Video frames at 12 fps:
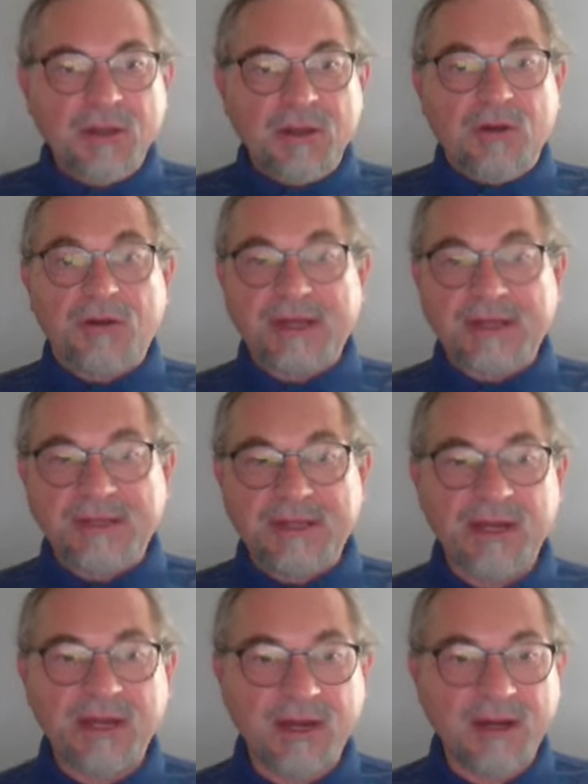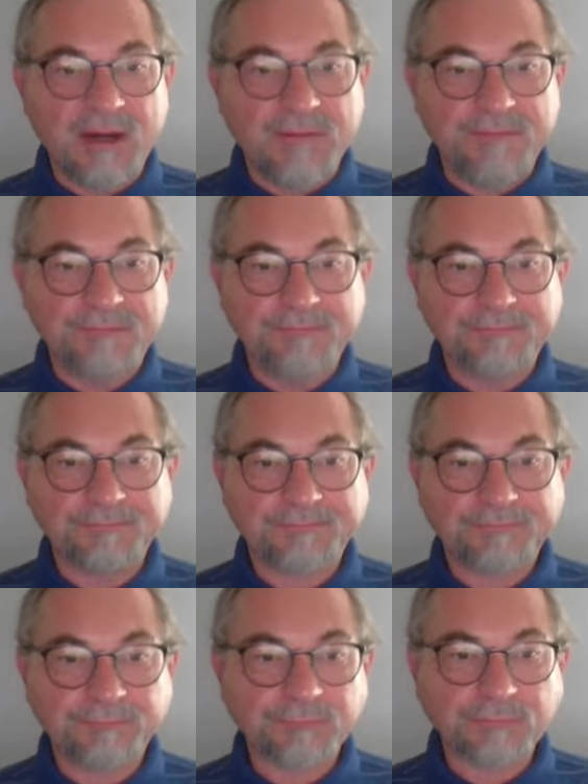Okay, um,
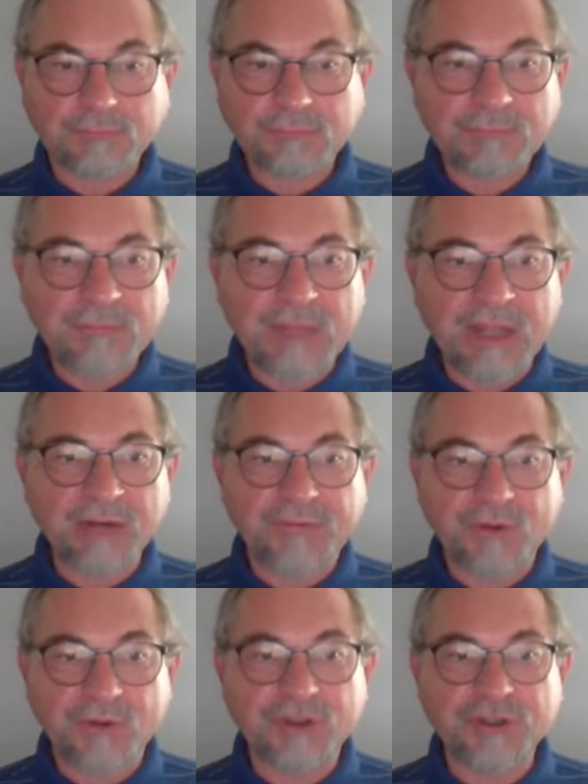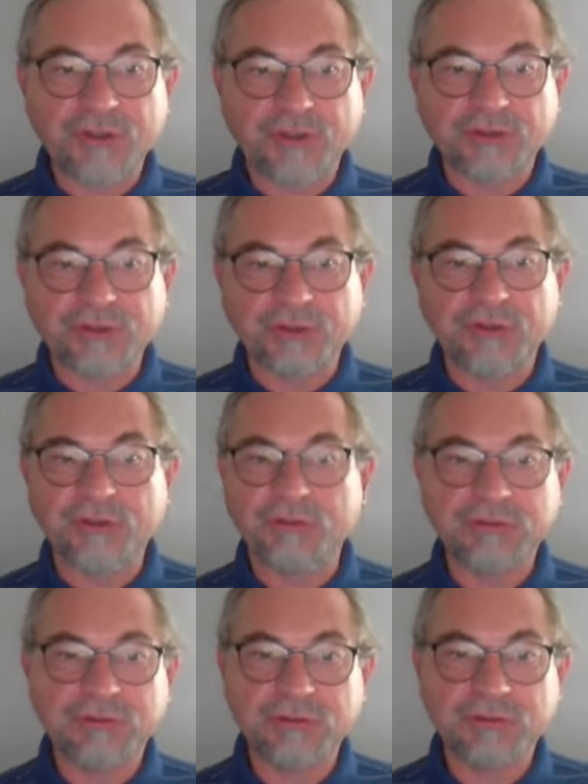and of course also
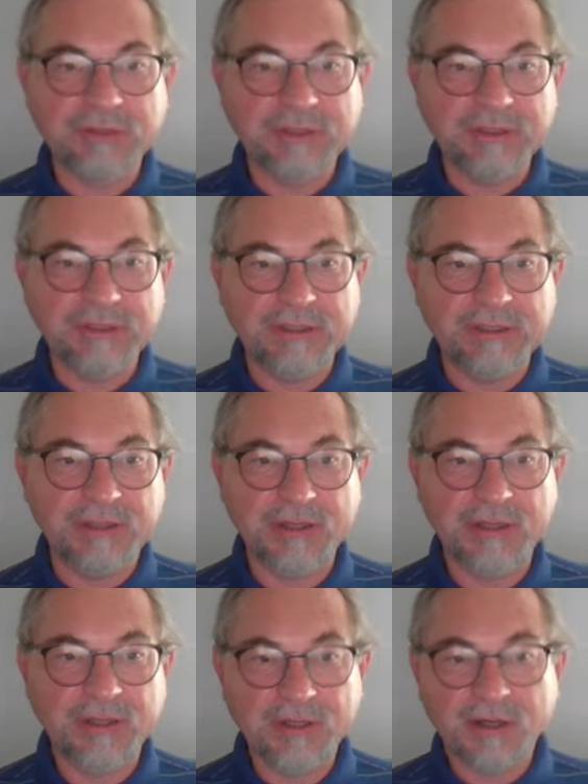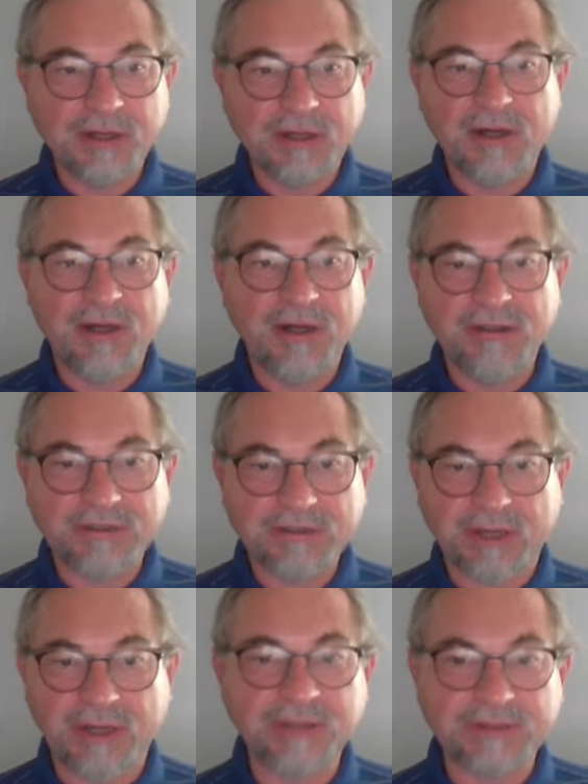the uh,
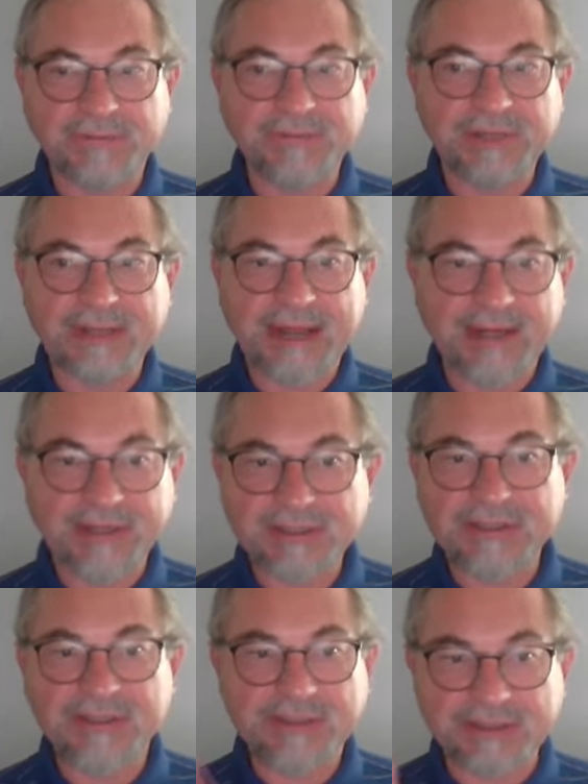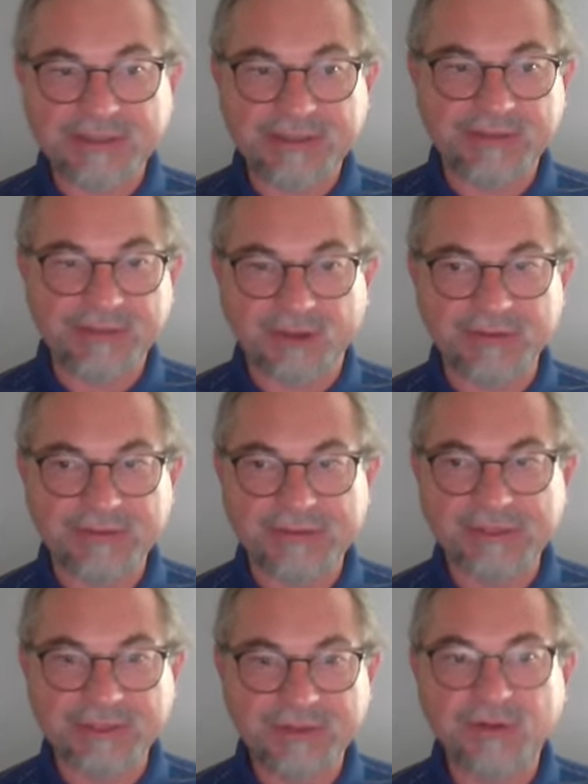size of the cache is not
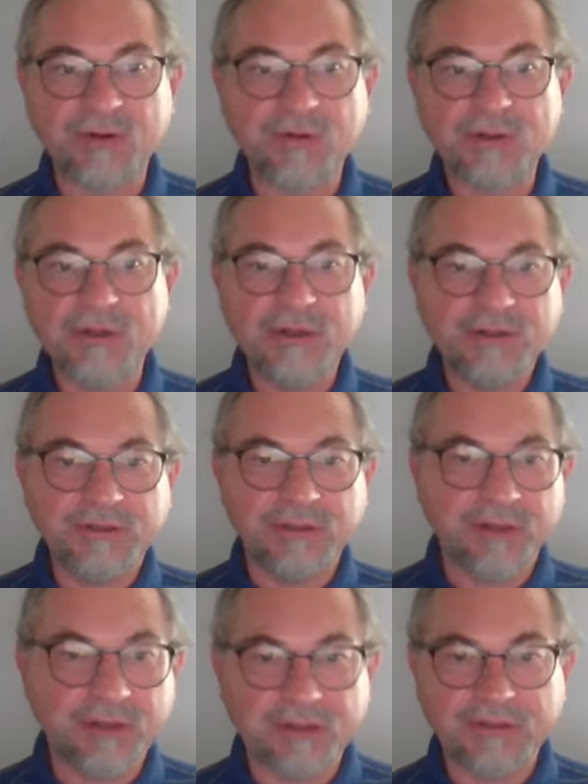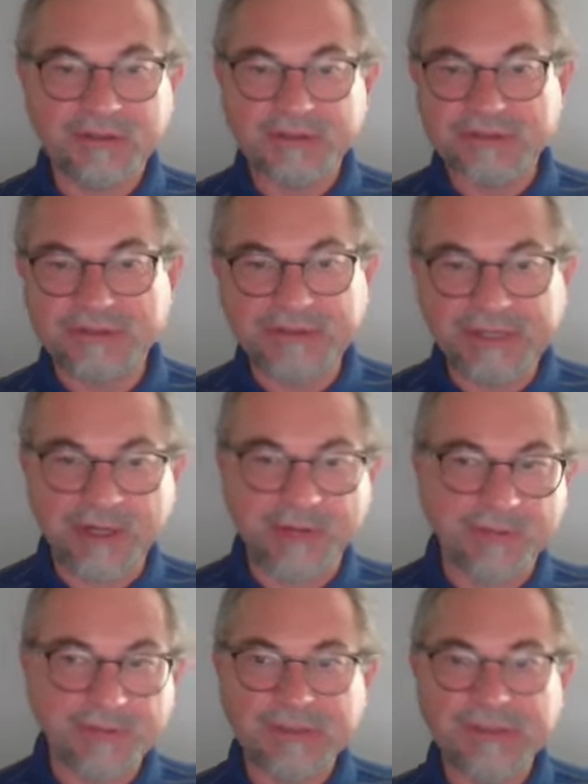zero. The
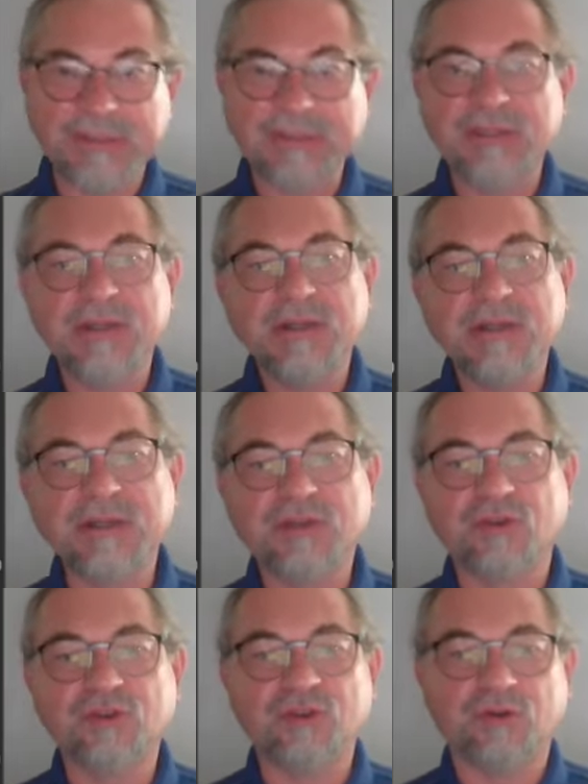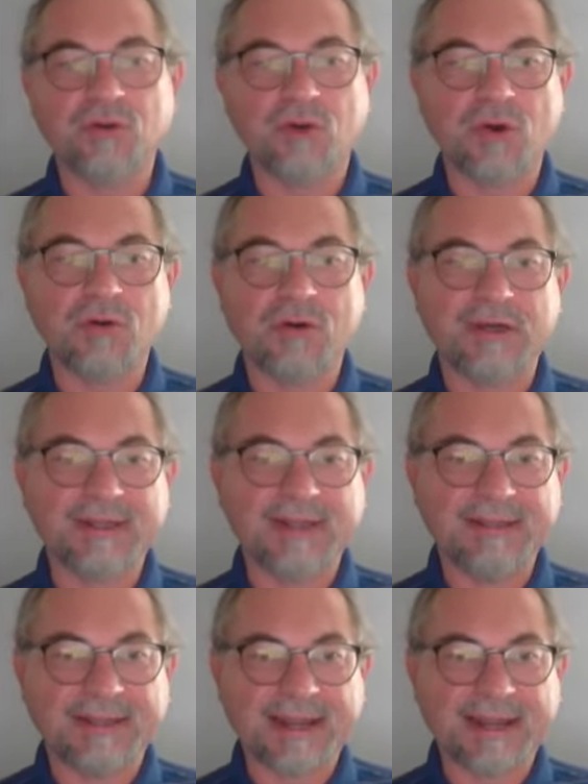sequence is also longer than
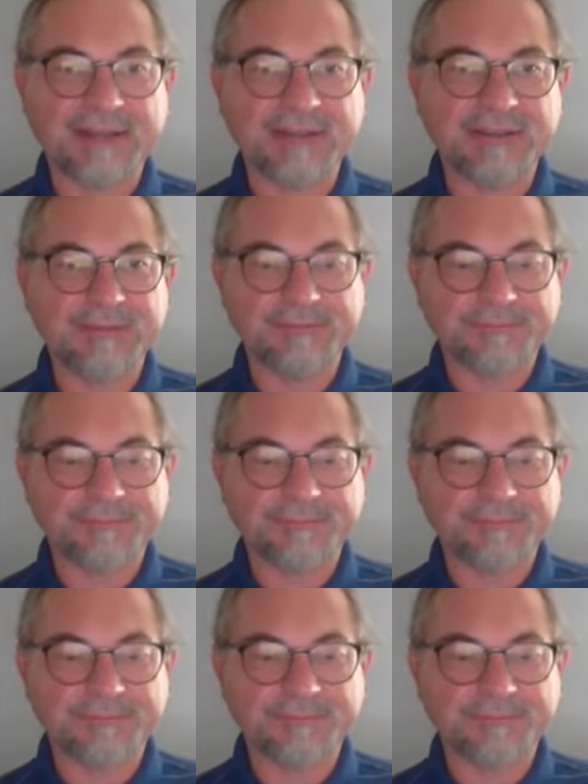the cache.